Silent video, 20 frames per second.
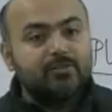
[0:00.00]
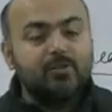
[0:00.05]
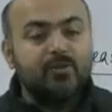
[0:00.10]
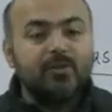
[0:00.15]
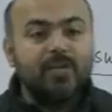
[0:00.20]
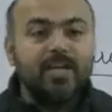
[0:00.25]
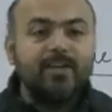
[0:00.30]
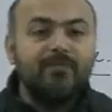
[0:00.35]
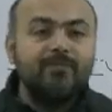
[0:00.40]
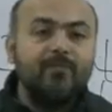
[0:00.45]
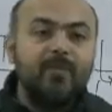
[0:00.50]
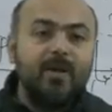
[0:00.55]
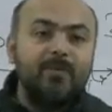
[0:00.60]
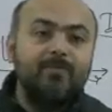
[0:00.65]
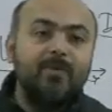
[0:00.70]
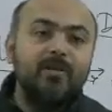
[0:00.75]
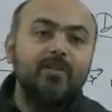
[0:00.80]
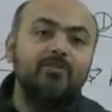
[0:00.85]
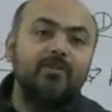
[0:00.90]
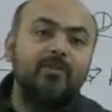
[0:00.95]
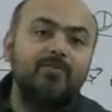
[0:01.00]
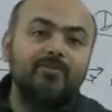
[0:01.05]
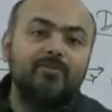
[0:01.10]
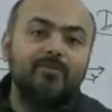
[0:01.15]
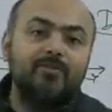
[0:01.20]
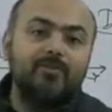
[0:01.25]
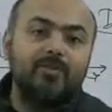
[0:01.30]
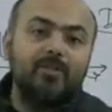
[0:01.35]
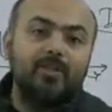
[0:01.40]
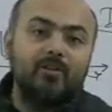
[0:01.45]
So if members
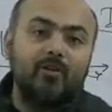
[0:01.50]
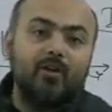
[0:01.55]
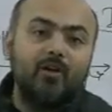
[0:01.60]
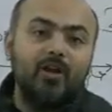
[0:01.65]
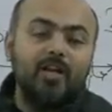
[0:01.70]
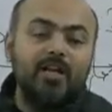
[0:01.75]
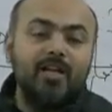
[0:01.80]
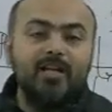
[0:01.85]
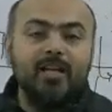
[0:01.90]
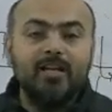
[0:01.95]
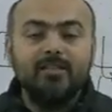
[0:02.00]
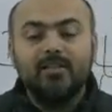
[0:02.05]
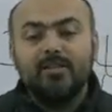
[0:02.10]
of All India